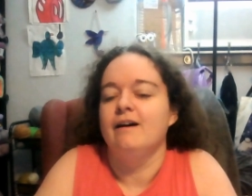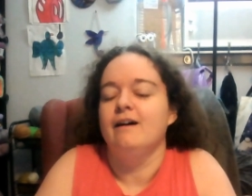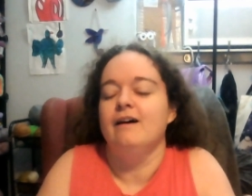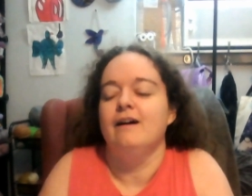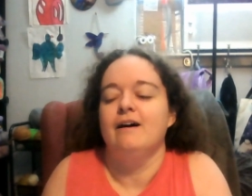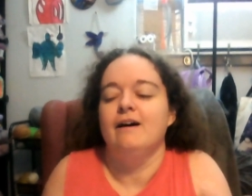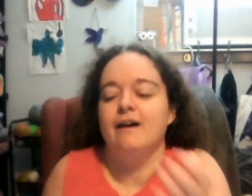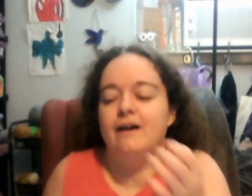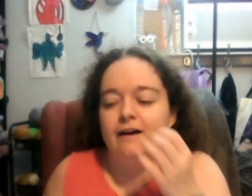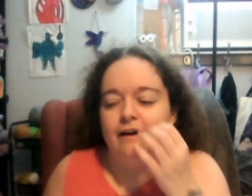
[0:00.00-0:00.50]

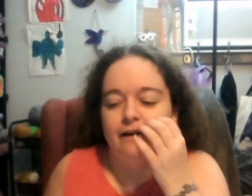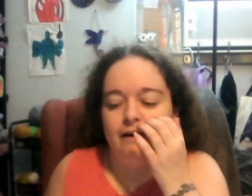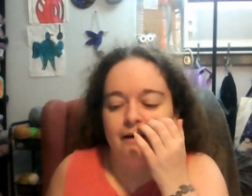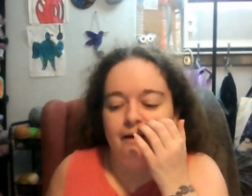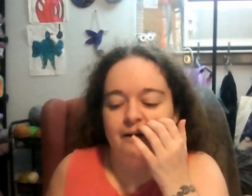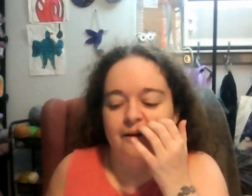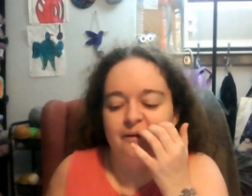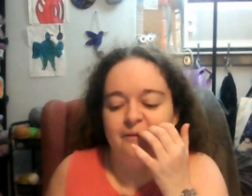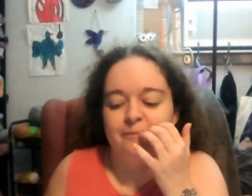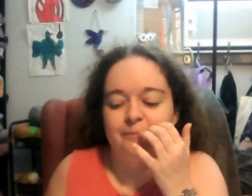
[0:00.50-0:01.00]

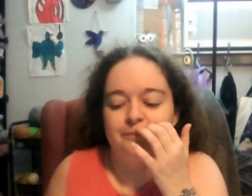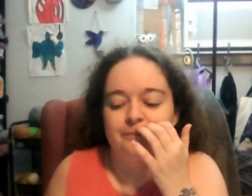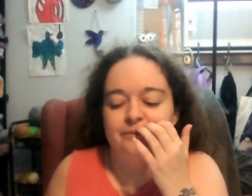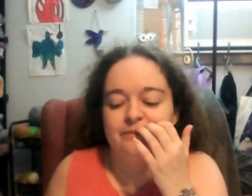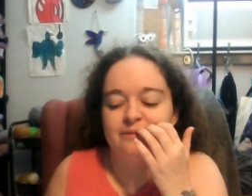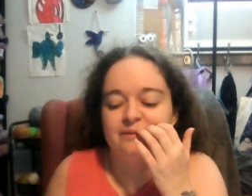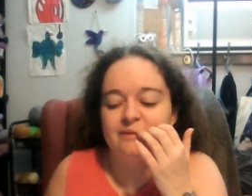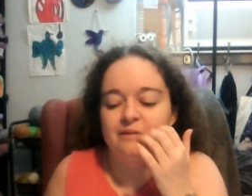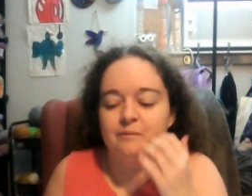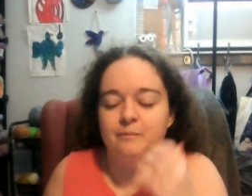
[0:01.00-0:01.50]

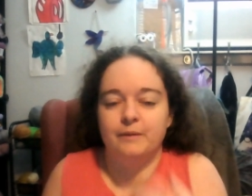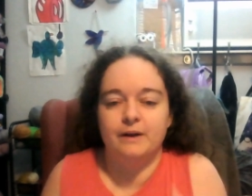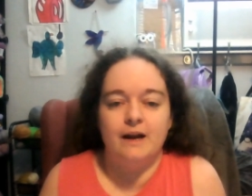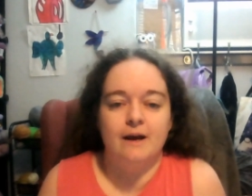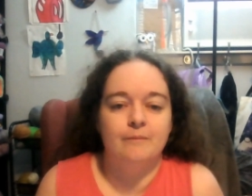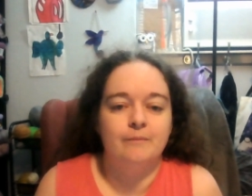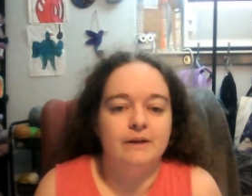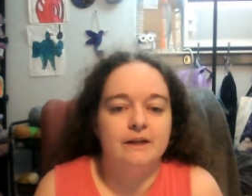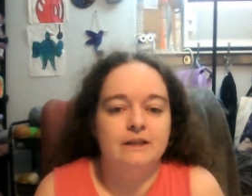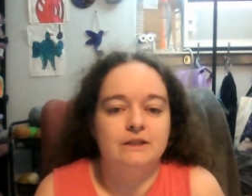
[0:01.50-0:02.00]
But I'm
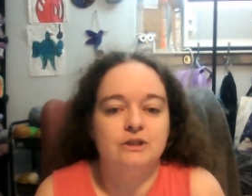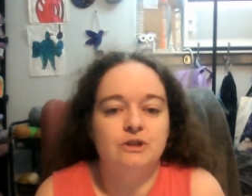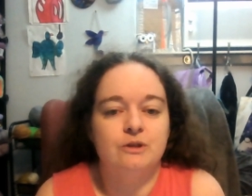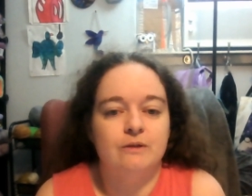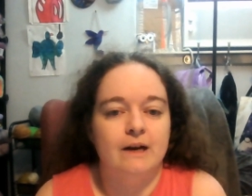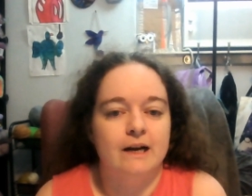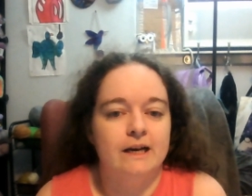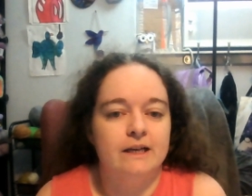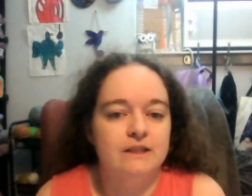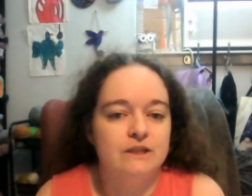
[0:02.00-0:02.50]
going to
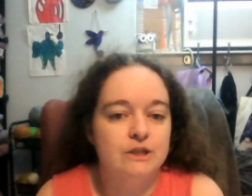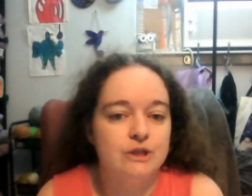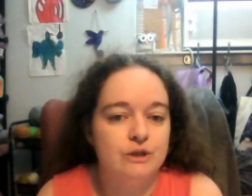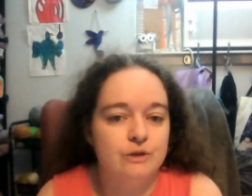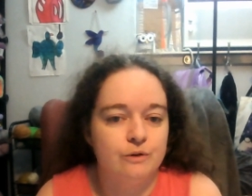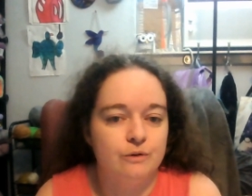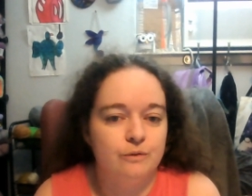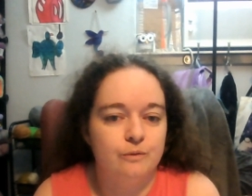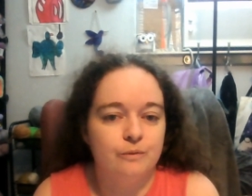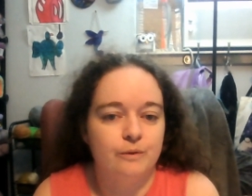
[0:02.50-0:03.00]
try
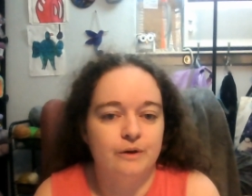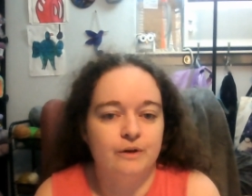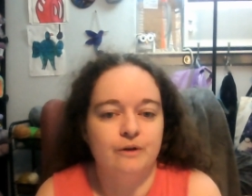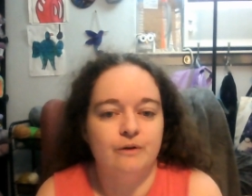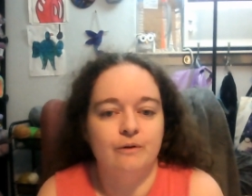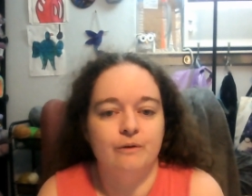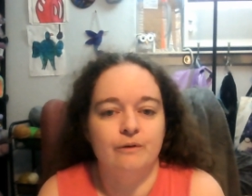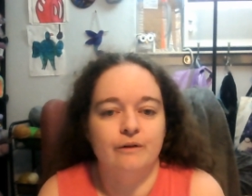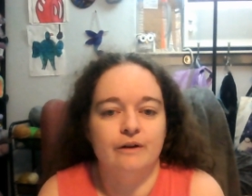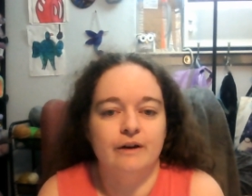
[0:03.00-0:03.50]
to
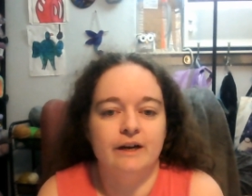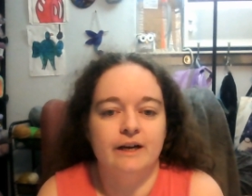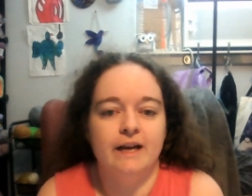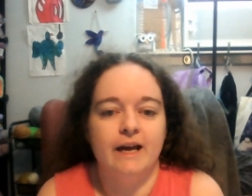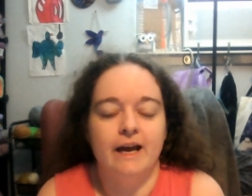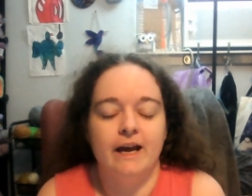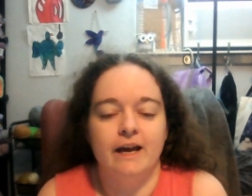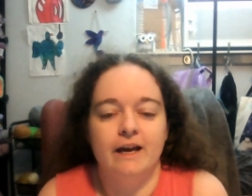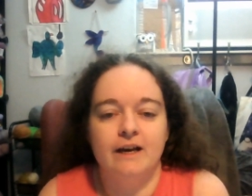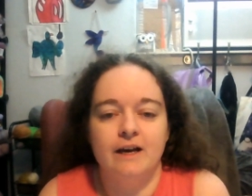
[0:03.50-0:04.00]
record
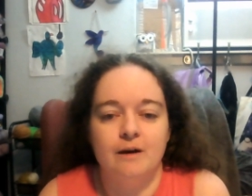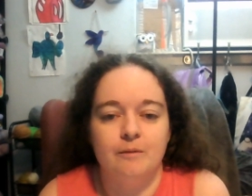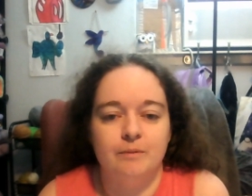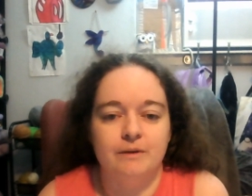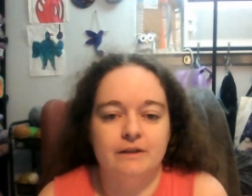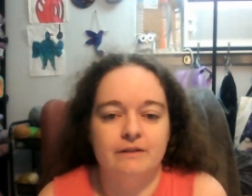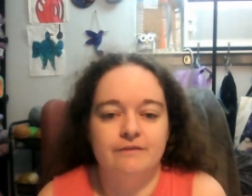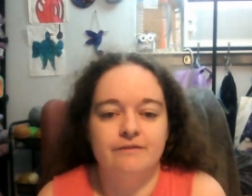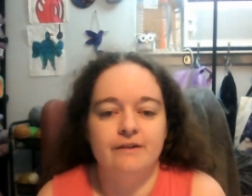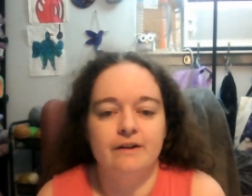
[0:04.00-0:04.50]
a couple
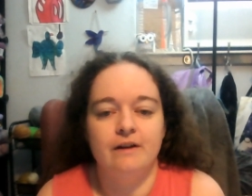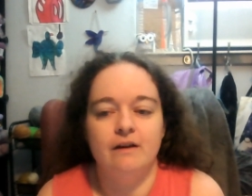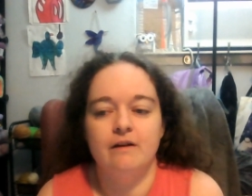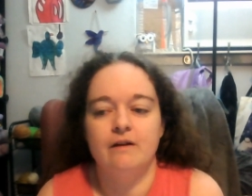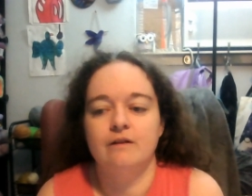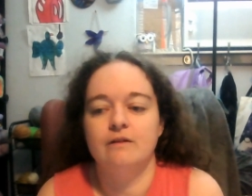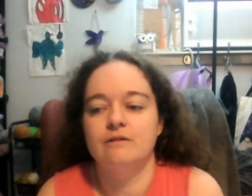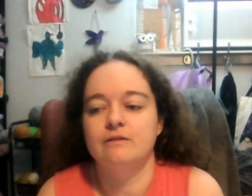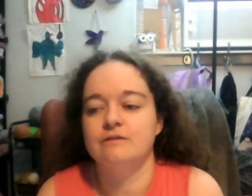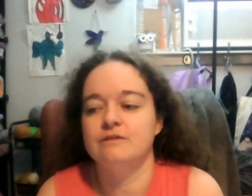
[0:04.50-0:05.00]
of
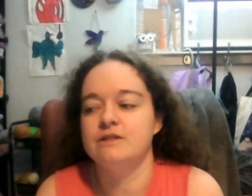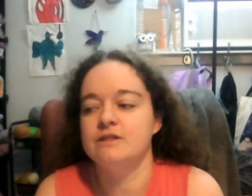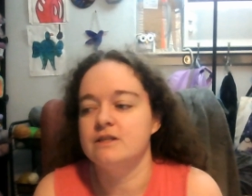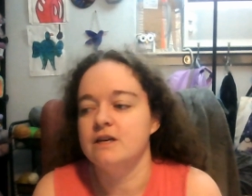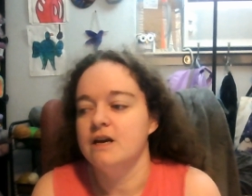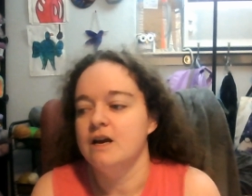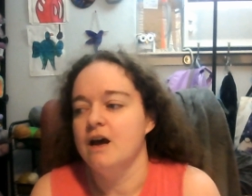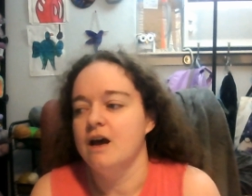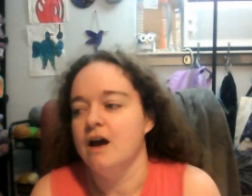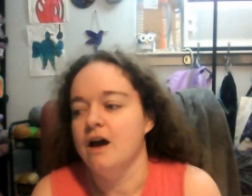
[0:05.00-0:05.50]
videos
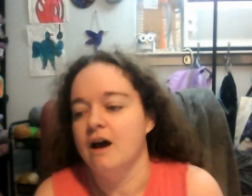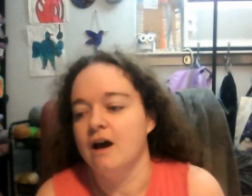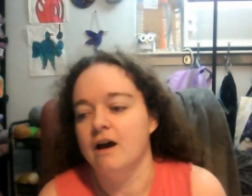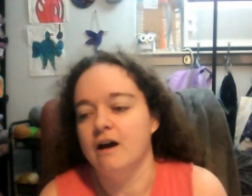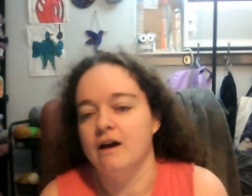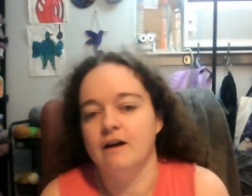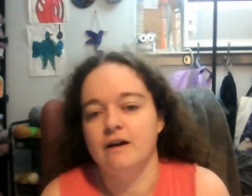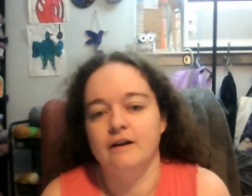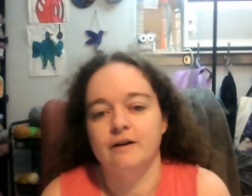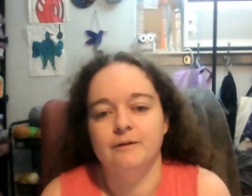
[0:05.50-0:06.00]

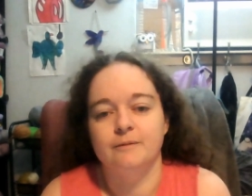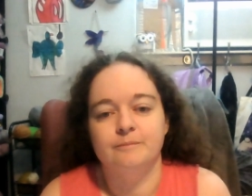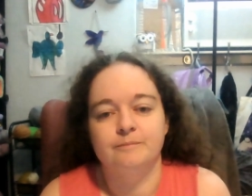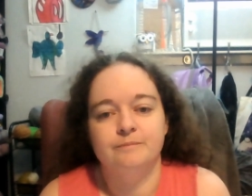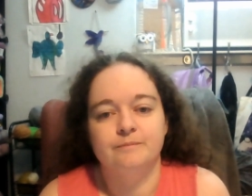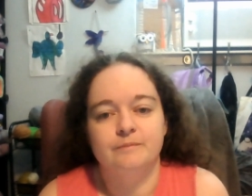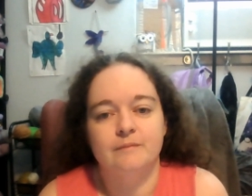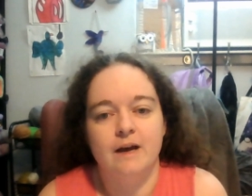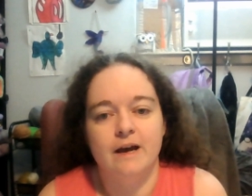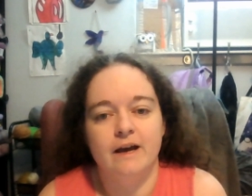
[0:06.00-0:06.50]

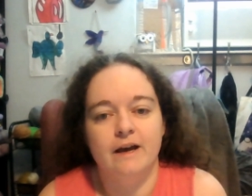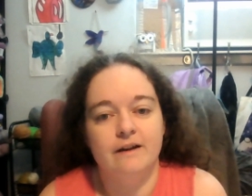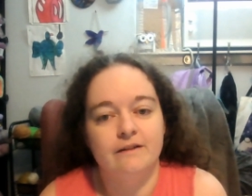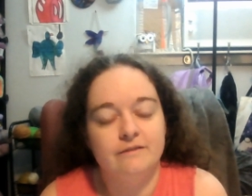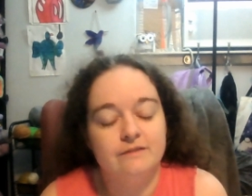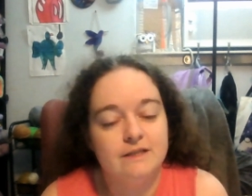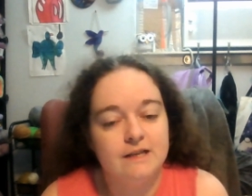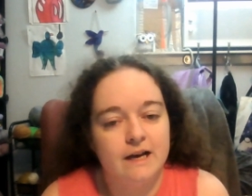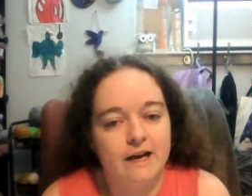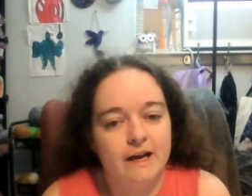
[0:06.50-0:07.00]
ahead of
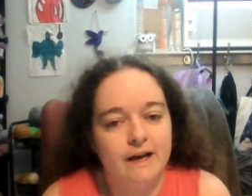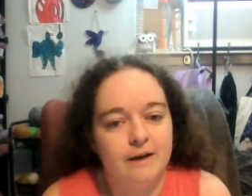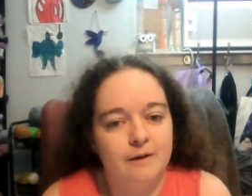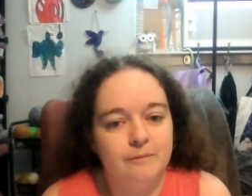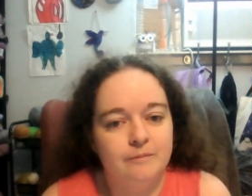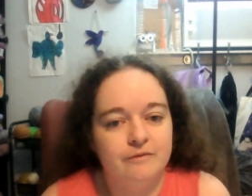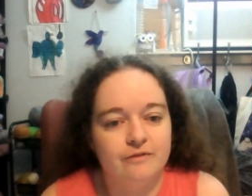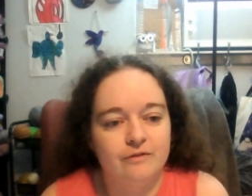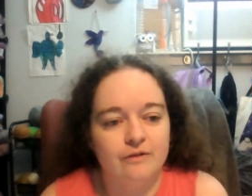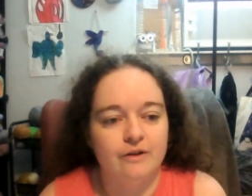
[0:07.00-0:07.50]
time
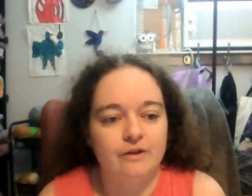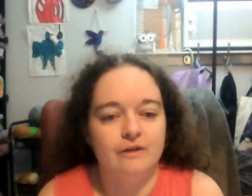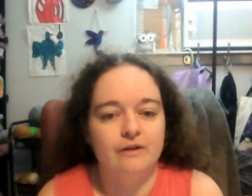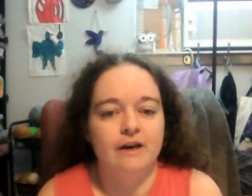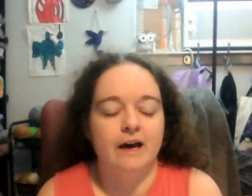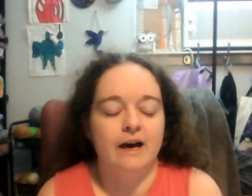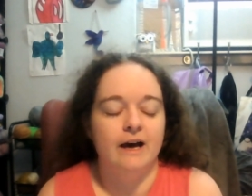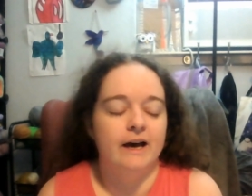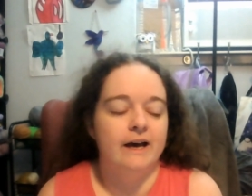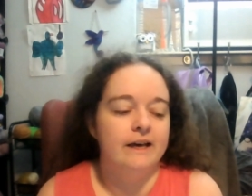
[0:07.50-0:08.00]
for you
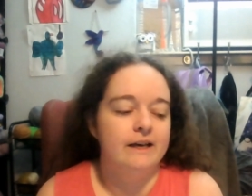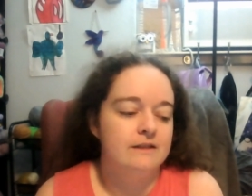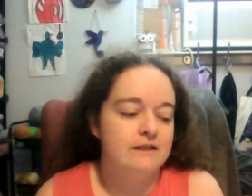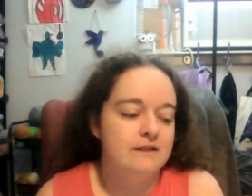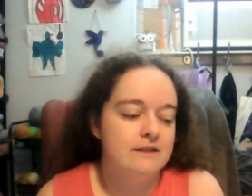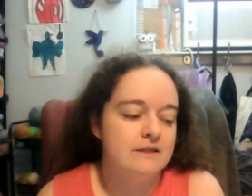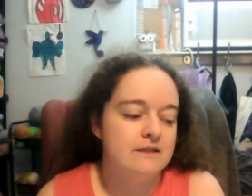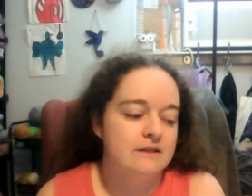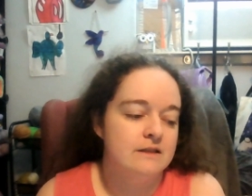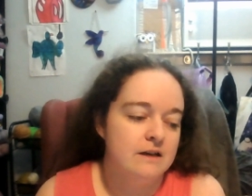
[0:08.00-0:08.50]

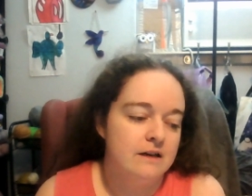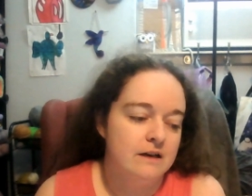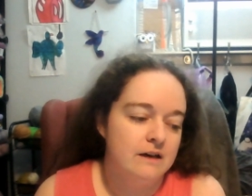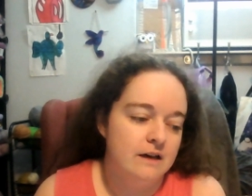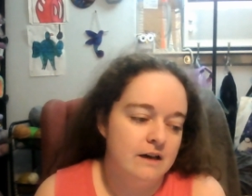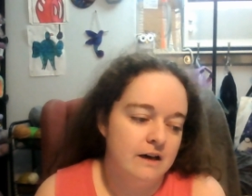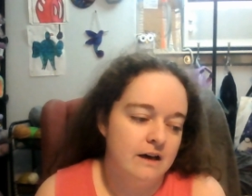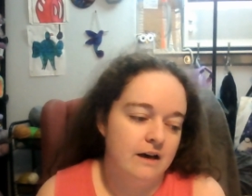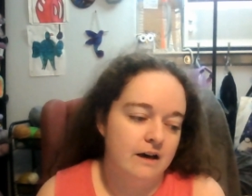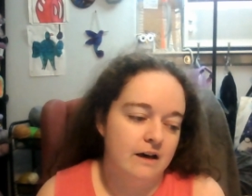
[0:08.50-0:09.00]
guys
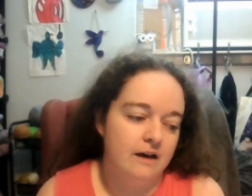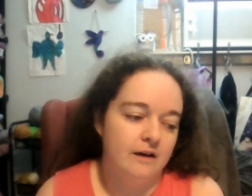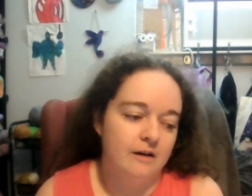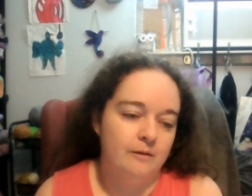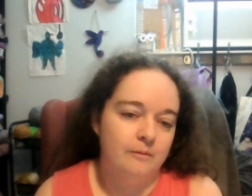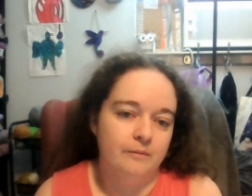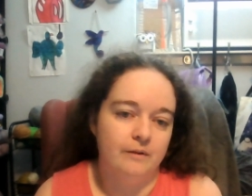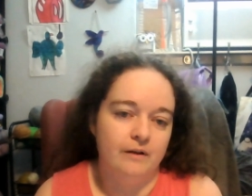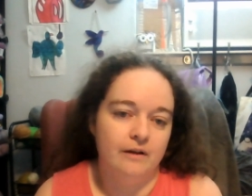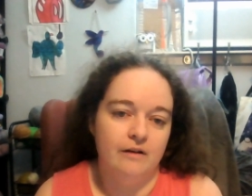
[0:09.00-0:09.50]

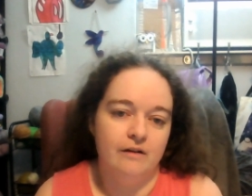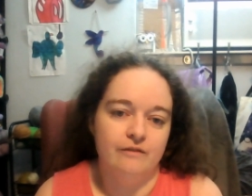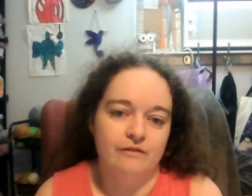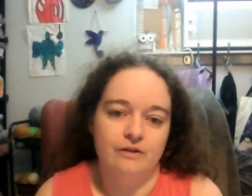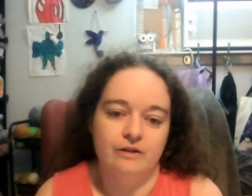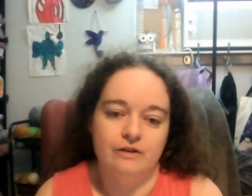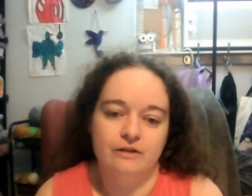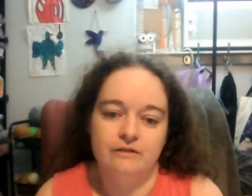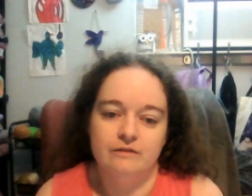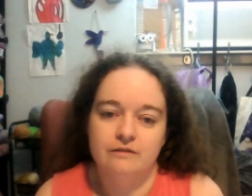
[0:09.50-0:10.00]

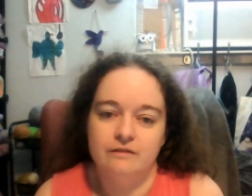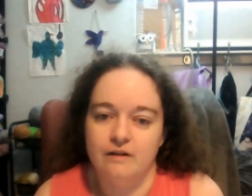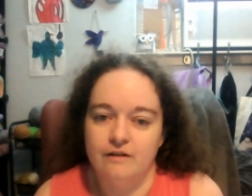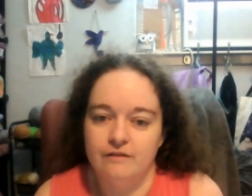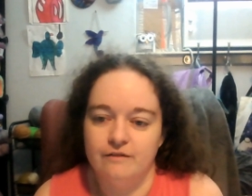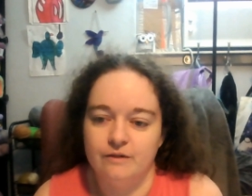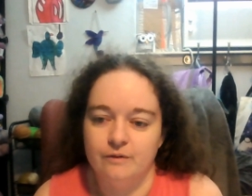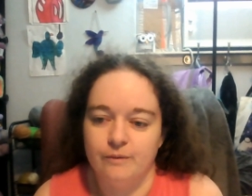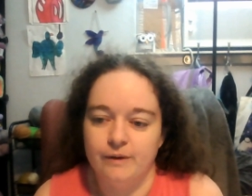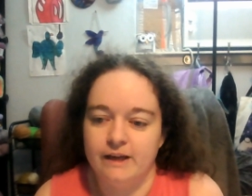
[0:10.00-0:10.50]
over the
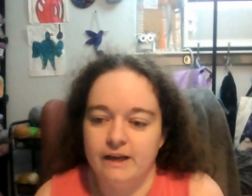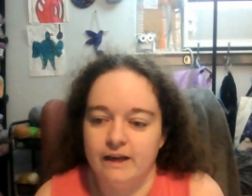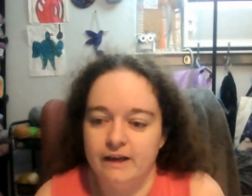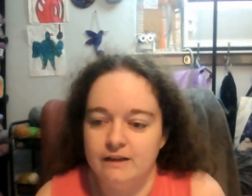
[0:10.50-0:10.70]
weekend.